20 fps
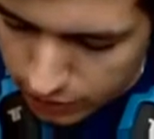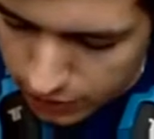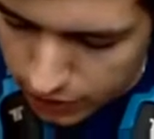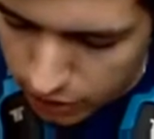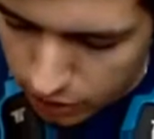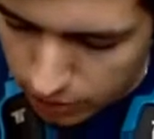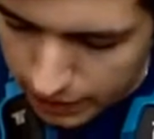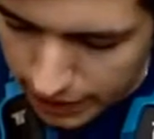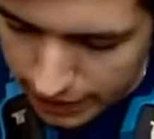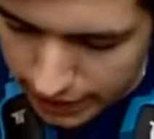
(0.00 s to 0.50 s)
How do we
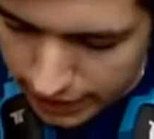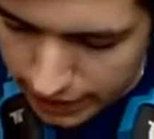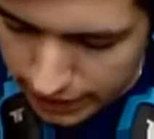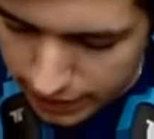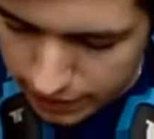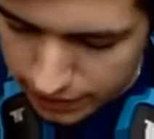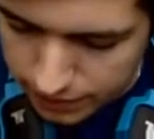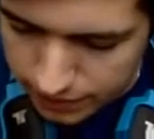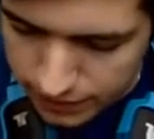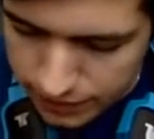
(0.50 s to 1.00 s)
go back
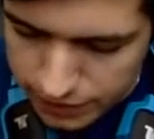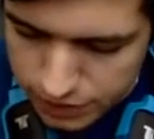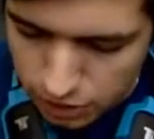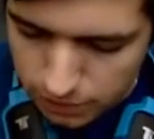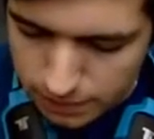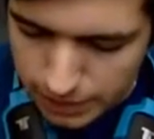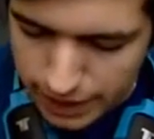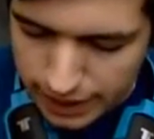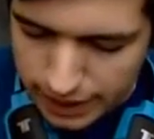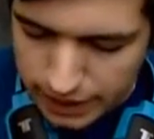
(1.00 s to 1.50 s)
here? Let's
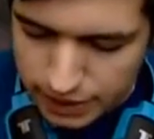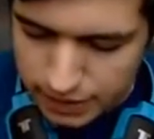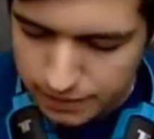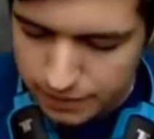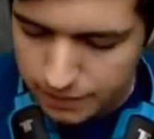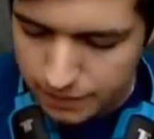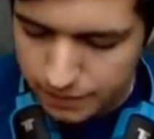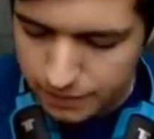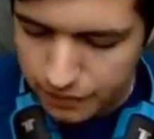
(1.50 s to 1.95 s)
go back.